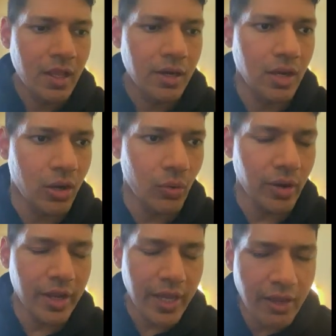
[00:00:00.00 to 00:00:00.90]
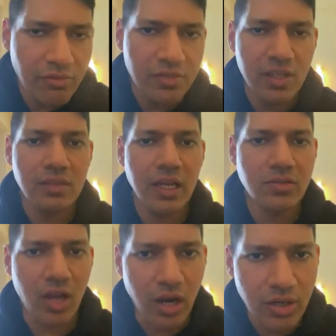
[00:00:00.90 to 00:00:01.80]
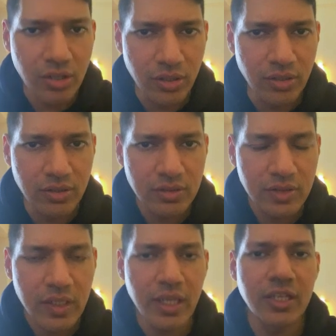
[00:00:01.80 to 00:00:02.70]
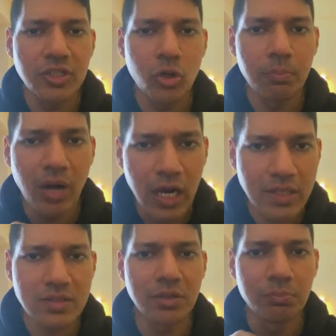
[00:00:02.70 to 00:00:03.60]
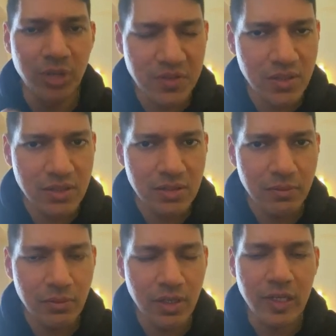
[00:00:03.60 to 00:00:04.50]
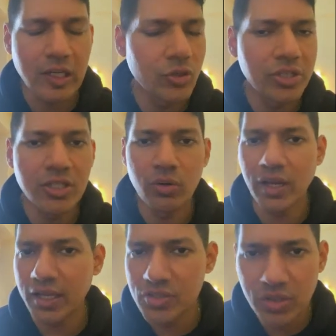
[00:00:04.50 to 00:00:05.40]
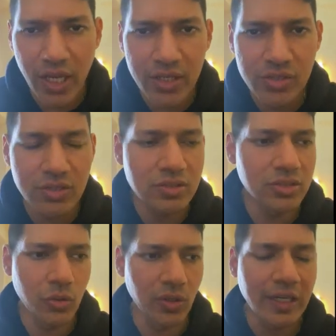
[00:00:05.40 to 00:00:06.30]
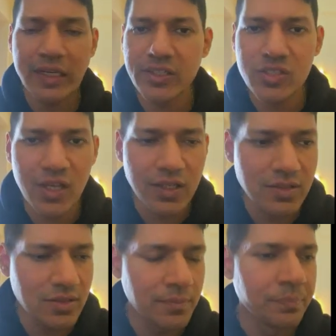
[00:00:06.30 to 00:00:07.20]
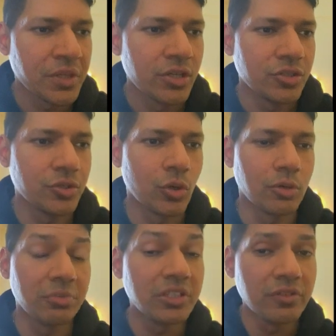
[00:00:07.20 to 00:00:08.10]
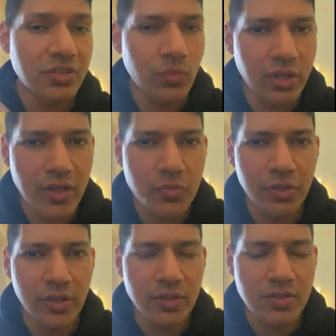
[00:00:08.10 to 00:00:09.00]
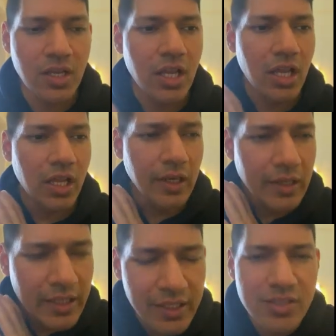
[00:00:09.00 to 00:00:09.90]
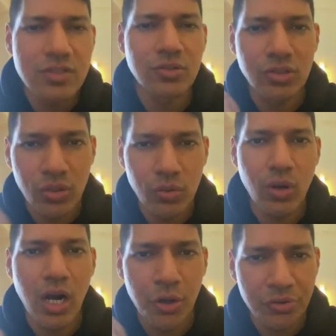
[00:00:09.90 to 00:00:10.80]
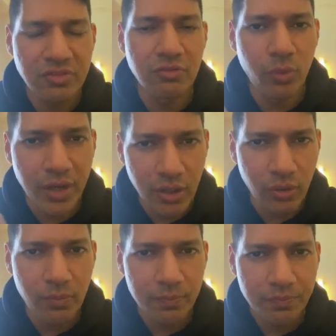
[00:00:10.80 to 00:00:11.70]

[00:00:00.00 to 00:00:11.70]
Now, everything that's occurred in your past and present, including your education, your English test, your previous work experience, needs to go out of the window